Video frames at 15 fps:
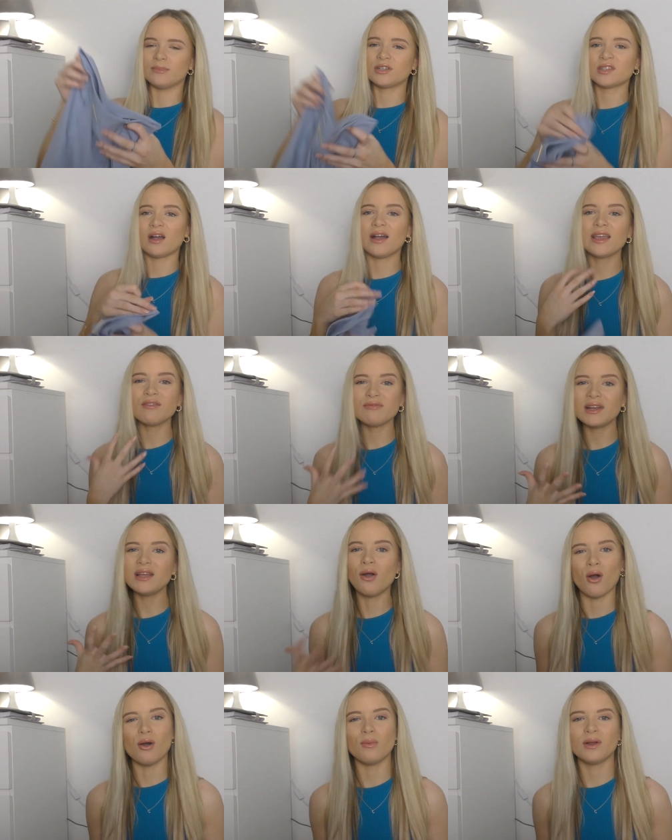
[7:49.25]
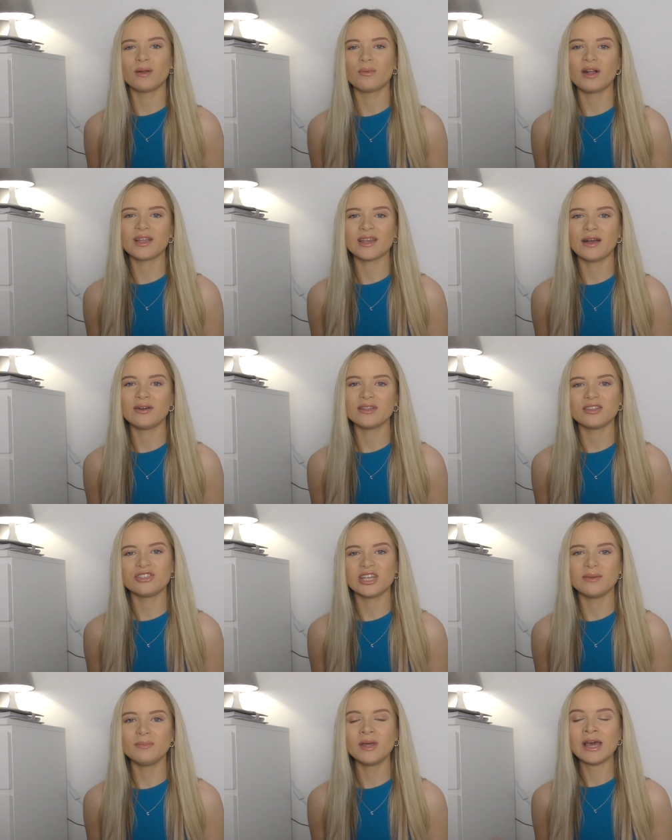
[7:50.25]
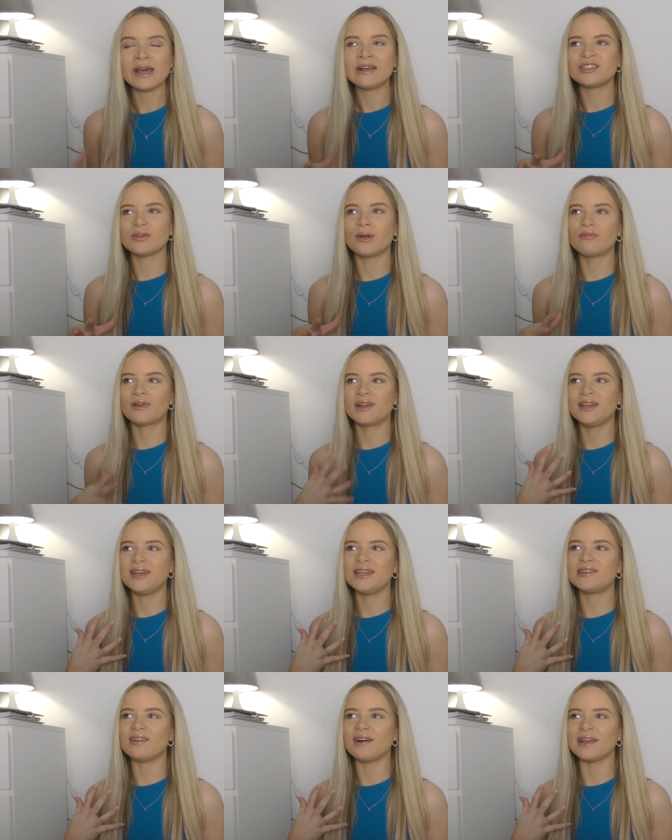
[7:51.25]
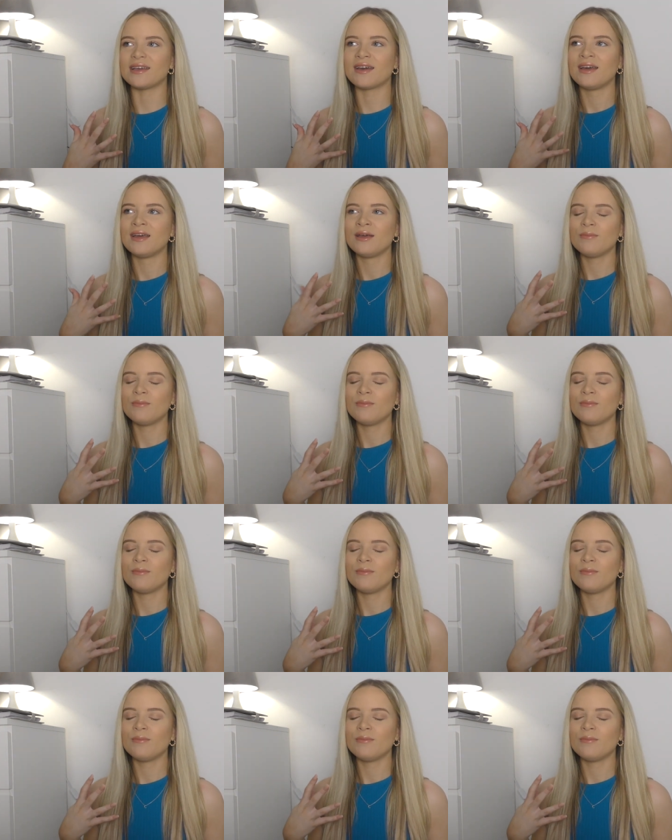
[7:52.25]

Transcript: because I get really hot when I'm working out at the gym, so I really need like